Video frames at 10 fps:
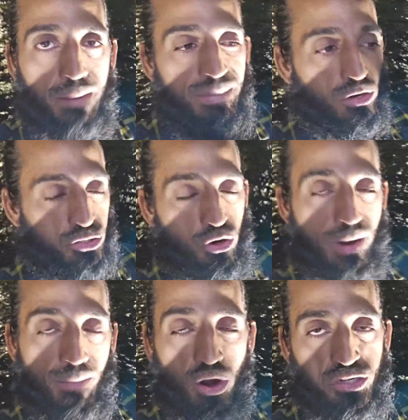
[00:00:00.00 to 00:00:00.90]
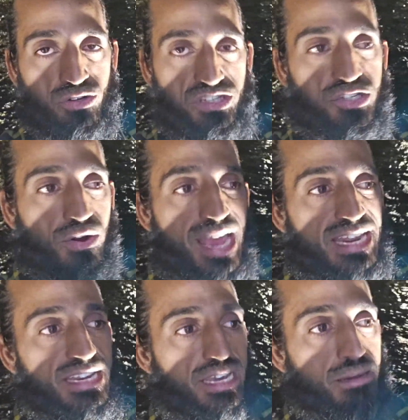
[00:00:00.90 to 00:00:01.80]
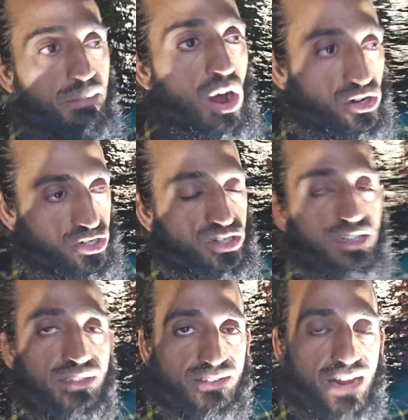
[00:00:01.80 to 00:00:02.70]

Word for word: because your emotions is your energy in motion